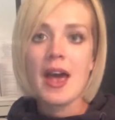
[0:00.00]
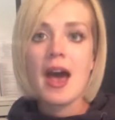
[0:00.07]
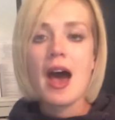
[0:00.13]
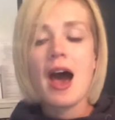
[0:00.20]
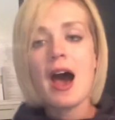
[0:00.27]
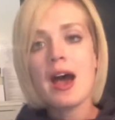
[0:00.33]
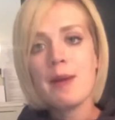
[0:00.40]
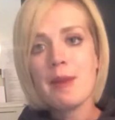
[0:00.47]

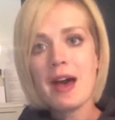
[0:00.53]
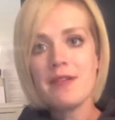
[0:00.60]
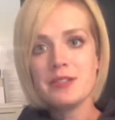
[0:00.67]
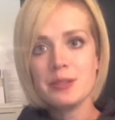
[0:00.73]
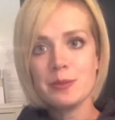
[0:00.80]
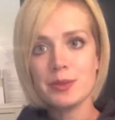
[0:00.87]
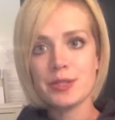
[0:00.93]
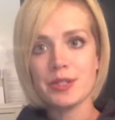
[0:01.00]
I'm
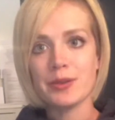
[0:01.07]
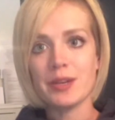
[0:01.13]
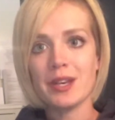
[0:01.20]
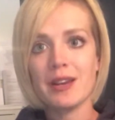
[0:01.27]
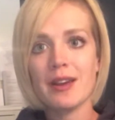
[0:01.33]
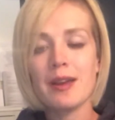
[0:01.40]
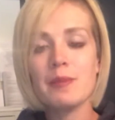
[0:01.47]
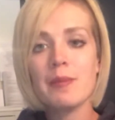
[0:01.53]
Afton Brazzoni,
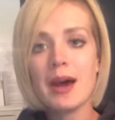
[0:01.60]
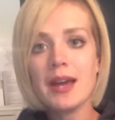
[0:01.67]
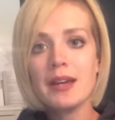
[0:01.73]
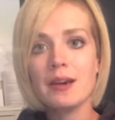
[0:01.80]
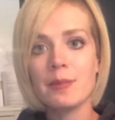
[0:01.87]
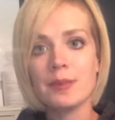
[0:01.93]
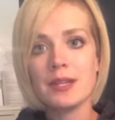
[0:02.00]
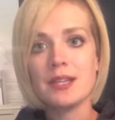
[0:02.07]
and my
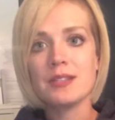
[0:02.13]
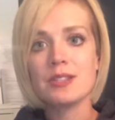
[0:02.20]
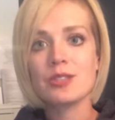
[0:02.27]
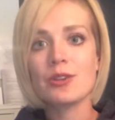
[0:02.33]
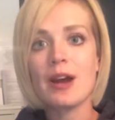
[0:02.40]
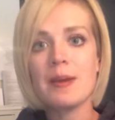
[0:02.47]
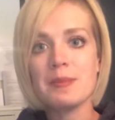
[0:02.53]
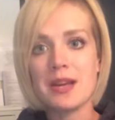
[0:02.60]
company,
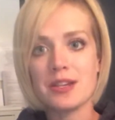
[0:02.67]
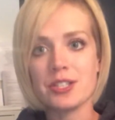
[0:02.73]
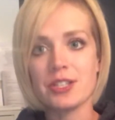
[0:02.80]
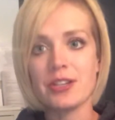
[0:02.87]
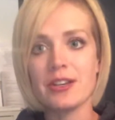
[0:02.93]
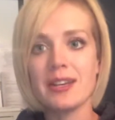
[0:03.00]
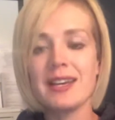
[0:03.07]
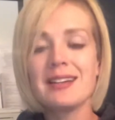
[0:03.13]
Scribe
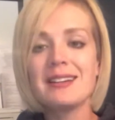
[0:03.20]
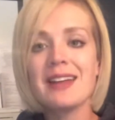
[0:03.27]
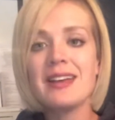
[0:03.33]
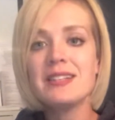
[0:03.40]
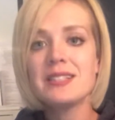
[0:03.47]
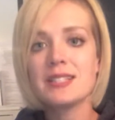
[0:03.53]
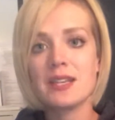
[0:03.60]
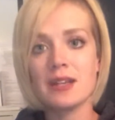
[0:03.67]
National,
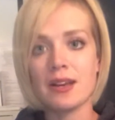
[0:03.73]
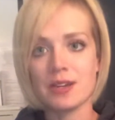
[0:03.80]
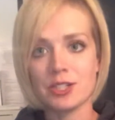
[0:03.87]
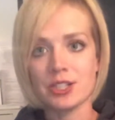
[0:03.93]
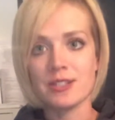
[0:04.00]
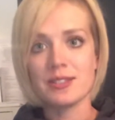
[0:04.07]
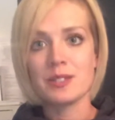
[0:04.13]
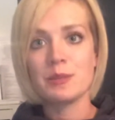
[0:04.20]
ignites
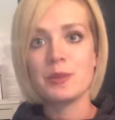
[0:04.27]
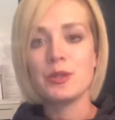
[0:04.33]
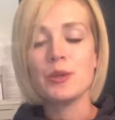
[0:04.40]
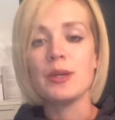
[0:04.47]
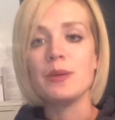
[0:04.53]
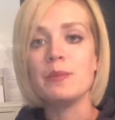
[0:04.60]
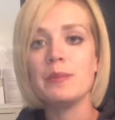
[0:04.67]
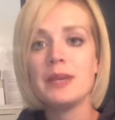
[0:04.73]
connections
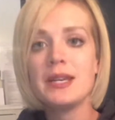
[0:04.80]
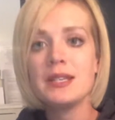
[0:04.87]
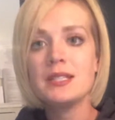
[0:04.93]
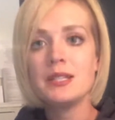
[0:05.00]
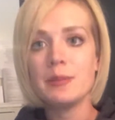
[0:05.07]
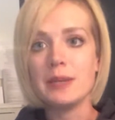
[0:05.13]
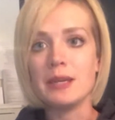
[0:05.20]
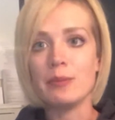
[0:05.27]
between
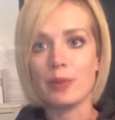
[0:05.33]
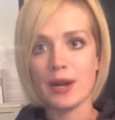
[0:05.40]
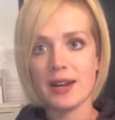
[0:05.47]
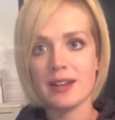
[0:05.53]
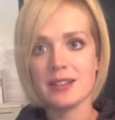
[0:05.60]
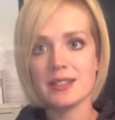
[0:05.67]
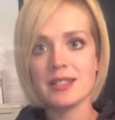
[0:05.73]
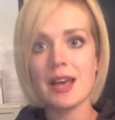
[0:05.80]
B2B
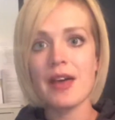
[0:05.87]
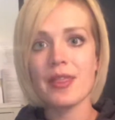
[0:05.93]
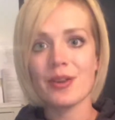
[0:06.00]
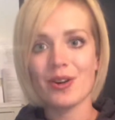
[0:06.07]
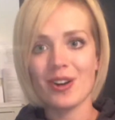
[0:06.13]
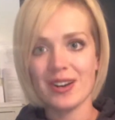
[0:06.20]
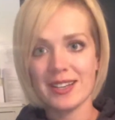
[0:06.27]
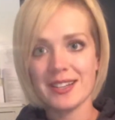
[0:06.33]
brands and
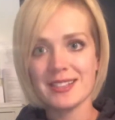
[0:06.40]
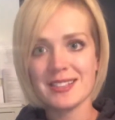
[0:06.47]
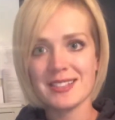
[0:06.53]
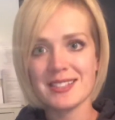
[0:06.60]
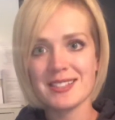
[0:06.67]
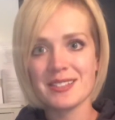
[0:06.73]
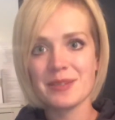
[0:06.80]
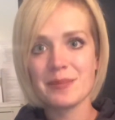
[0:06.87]
their
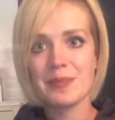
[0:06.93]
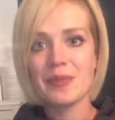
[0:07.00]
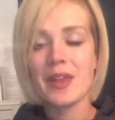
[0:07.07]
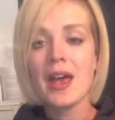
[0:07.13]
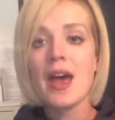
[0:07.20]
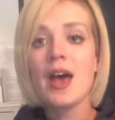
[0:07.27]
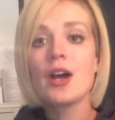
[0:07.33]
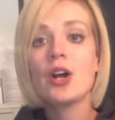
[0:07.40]
audiences.
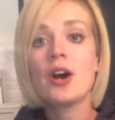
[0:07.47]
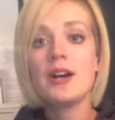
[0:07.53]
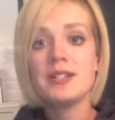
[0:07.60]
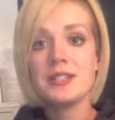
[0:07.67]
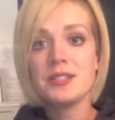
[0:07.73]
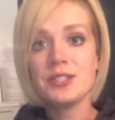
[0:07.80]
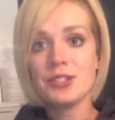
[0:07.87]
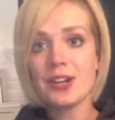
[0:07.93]

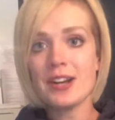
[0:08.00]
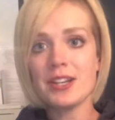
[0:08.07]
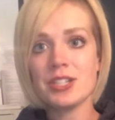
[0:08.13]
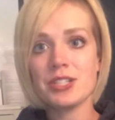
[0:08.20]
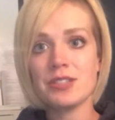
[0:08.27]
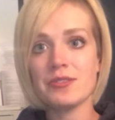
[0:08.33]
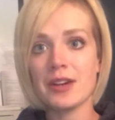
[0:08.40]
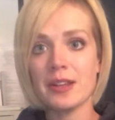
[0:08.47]
Content strategy
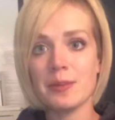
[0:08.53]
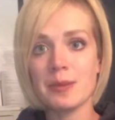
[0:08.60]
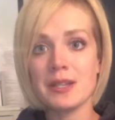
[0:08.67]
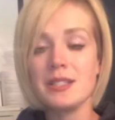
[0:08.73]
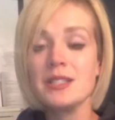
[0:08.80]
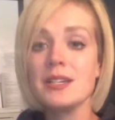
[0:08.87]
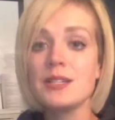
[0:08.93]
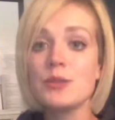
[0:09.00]

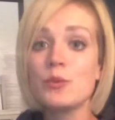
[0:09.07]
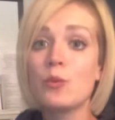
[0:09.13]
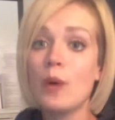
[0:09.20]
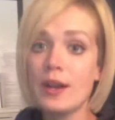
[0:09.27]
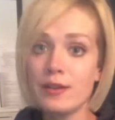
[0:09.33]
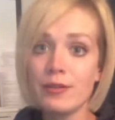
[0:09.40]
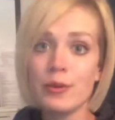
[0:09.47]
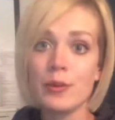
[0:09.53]
development is
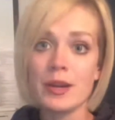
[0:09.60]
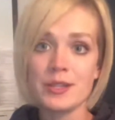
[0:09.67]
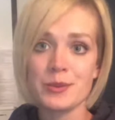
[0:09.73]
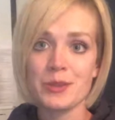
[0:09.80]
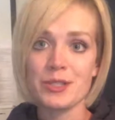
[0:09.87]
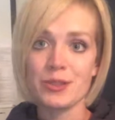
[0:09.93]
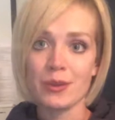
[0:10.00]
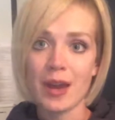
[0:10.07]
one of the ways we
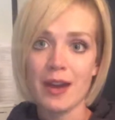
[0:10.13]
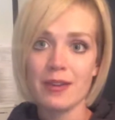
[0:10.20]
do that.